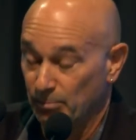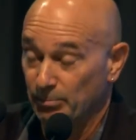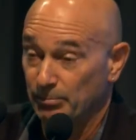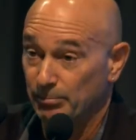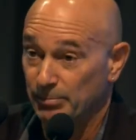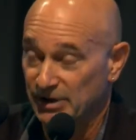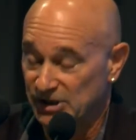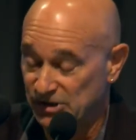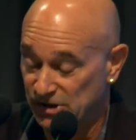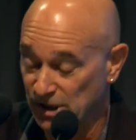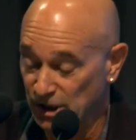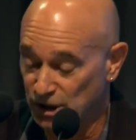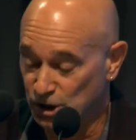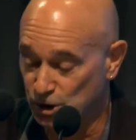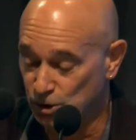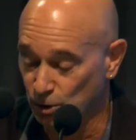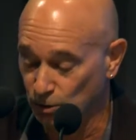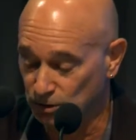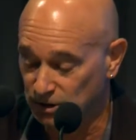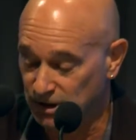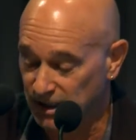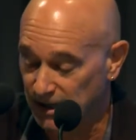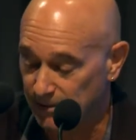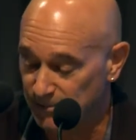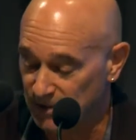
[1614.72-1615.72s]
But such
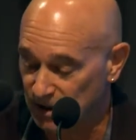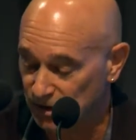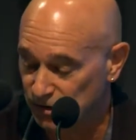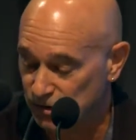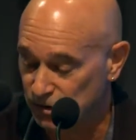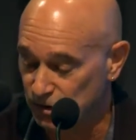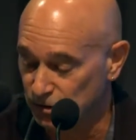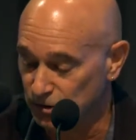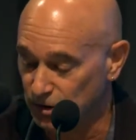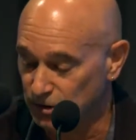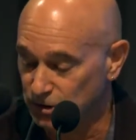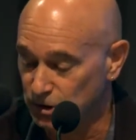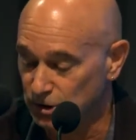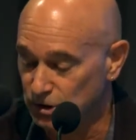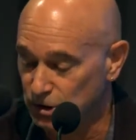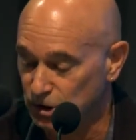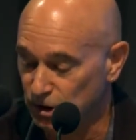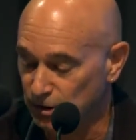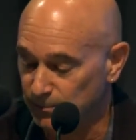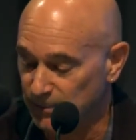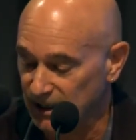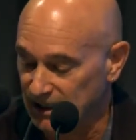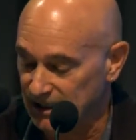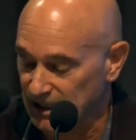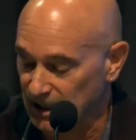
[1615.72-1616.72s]
shortcomings do not
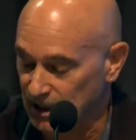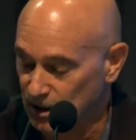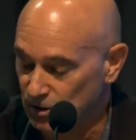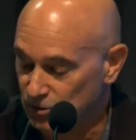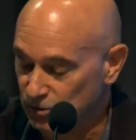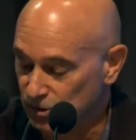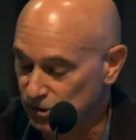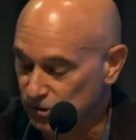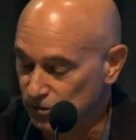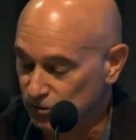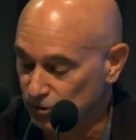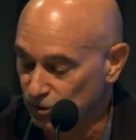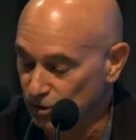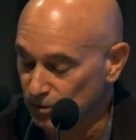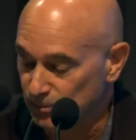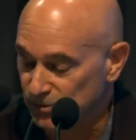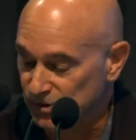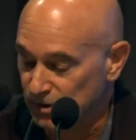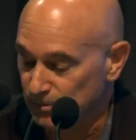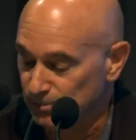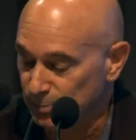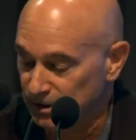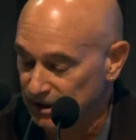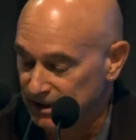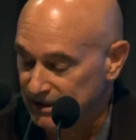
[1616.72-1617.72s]
deter many interest
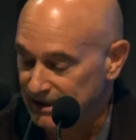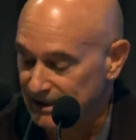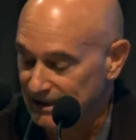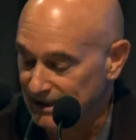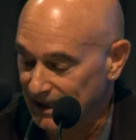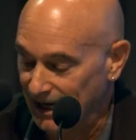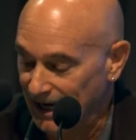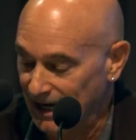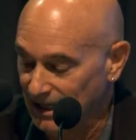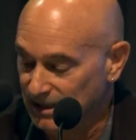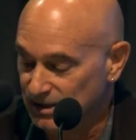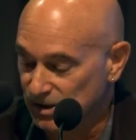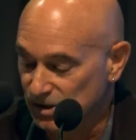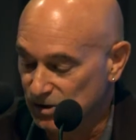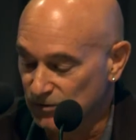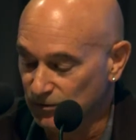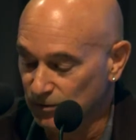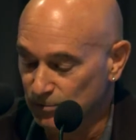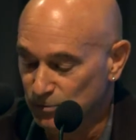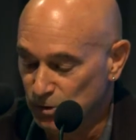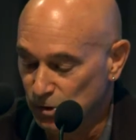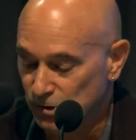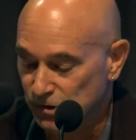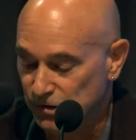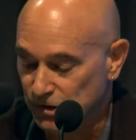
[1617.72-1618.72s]
groups and political actors
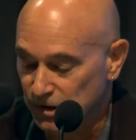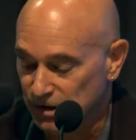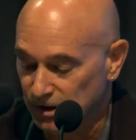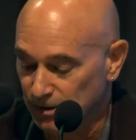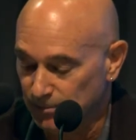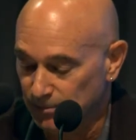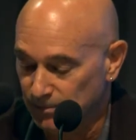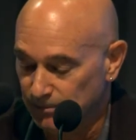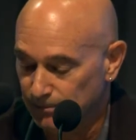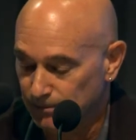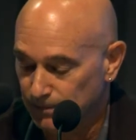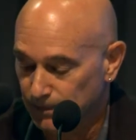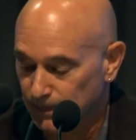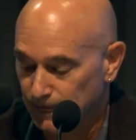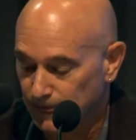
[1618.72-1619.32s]
from using them.